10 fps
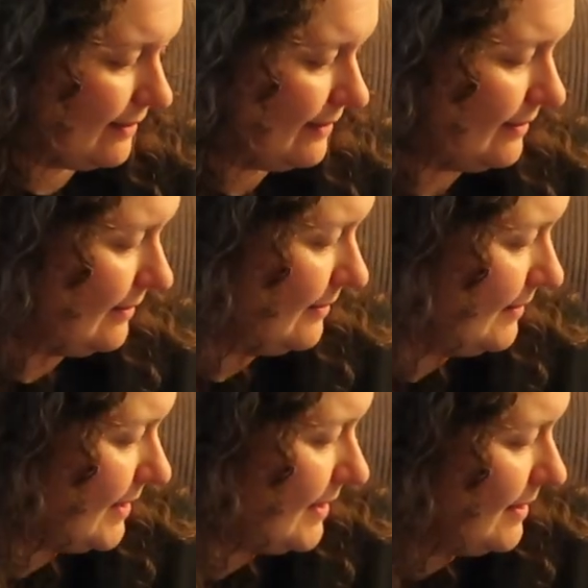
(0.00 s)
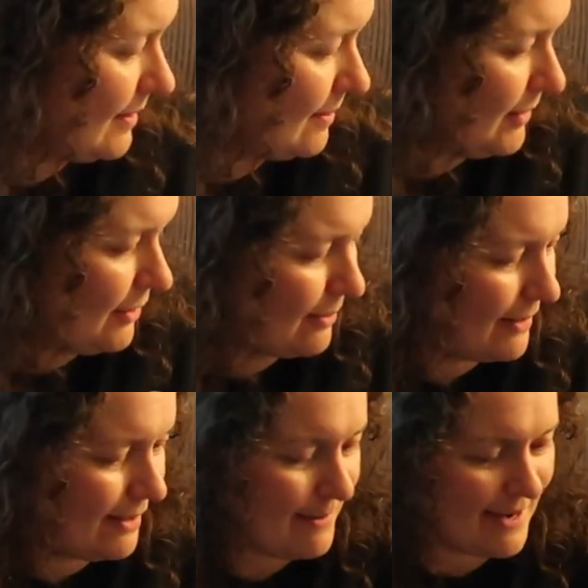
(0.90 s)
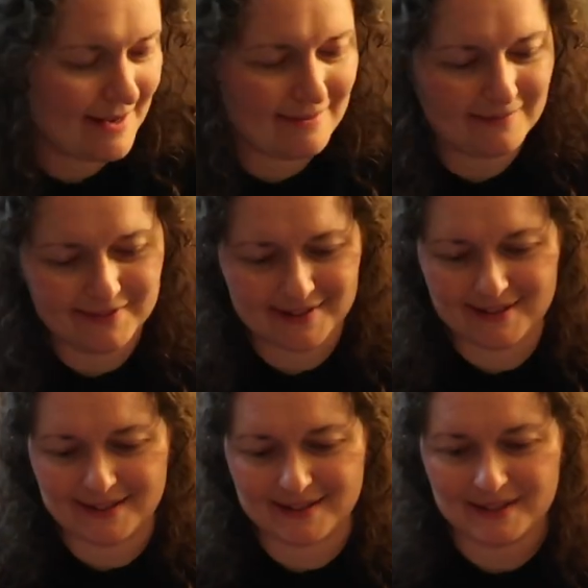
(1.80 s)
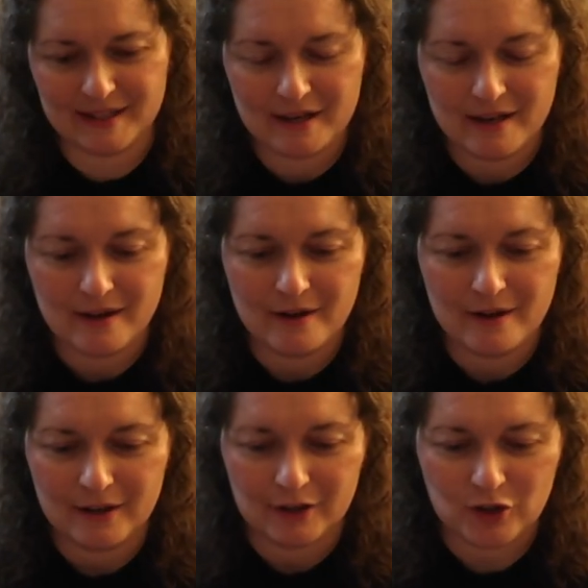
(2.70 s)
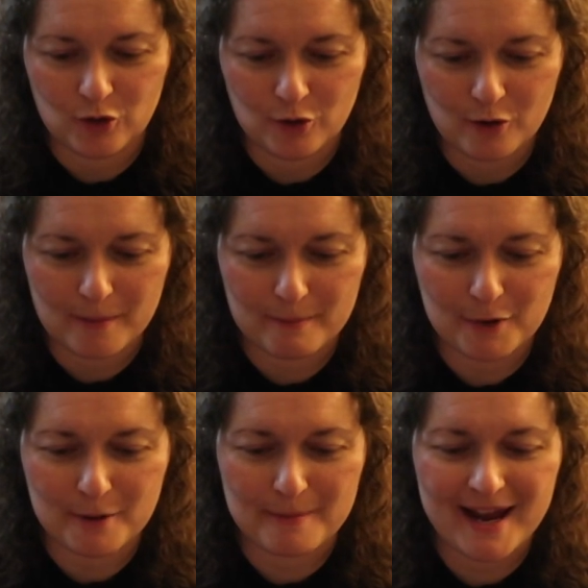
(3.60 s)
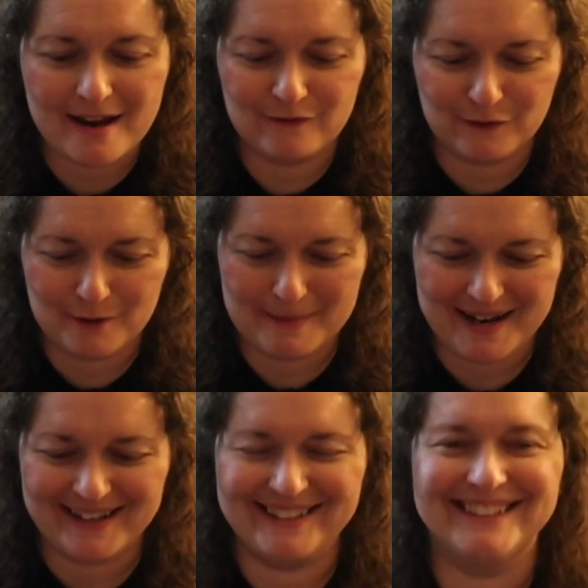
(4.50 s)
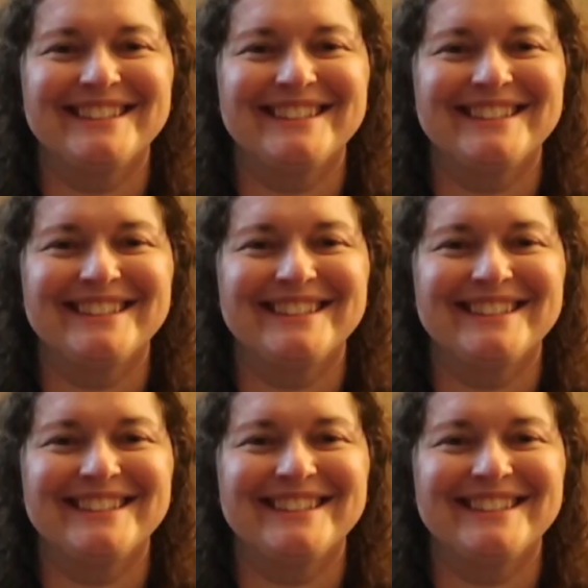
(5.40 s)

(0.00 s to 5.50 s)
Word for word: Oh, I see some Little Mermaid. What is this? You mermaid for me.